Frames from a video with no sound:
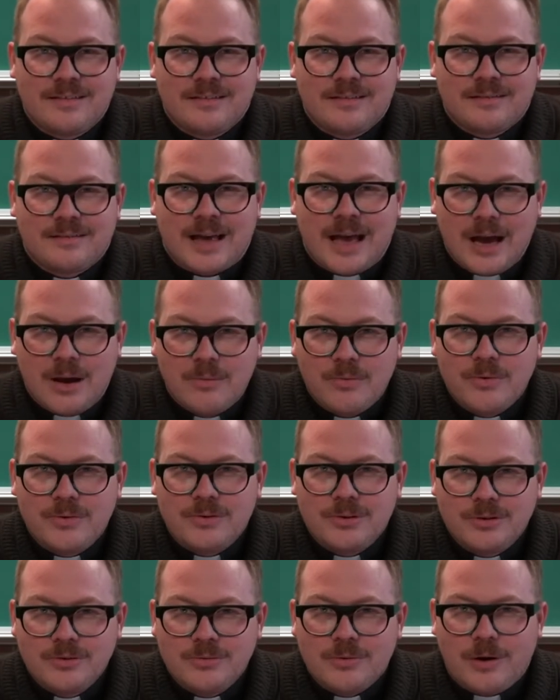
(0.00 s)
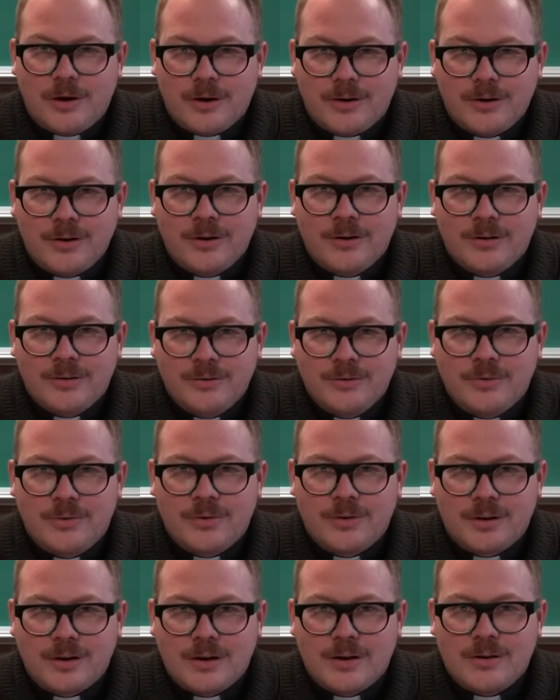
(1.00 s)
how will you honor
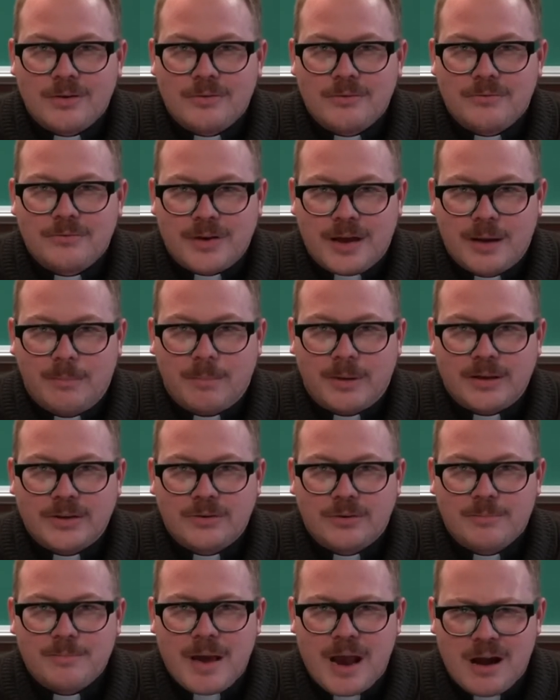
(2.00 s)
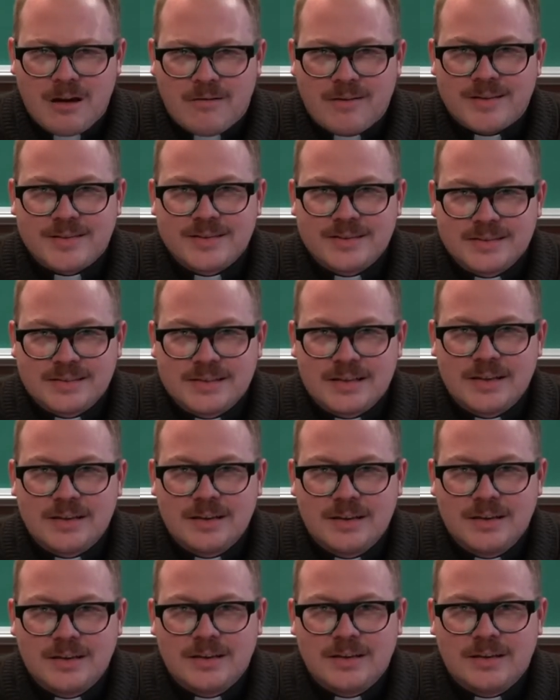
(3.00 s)
your family, your parents,
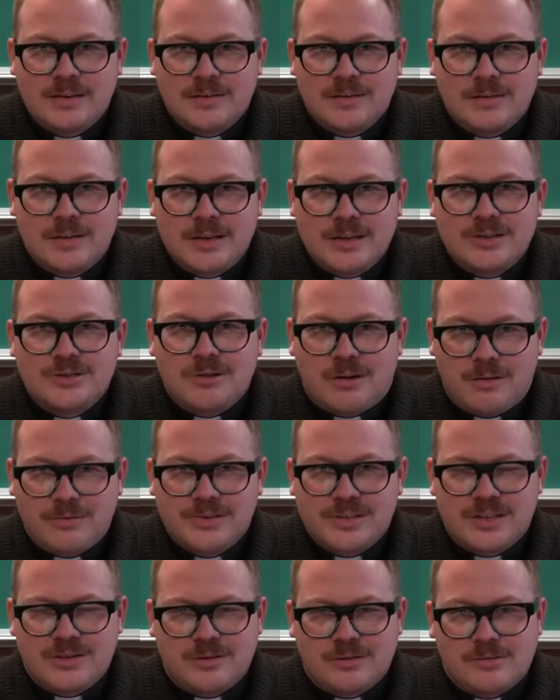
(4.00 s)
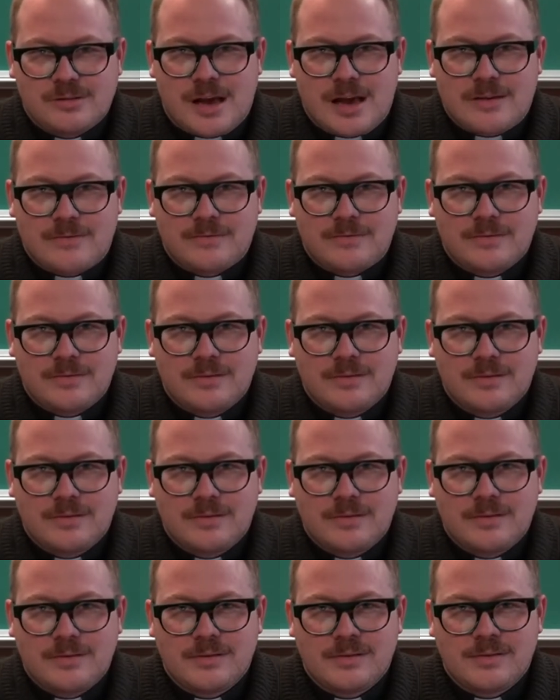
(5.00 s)
the adults in your life
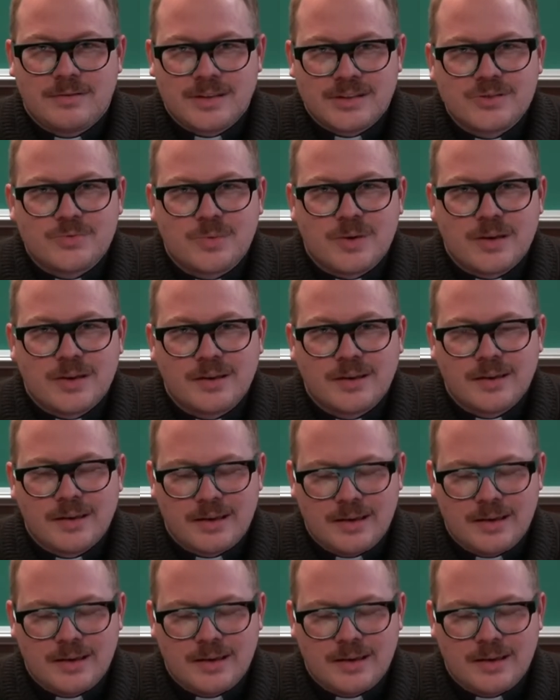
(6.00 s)
this week?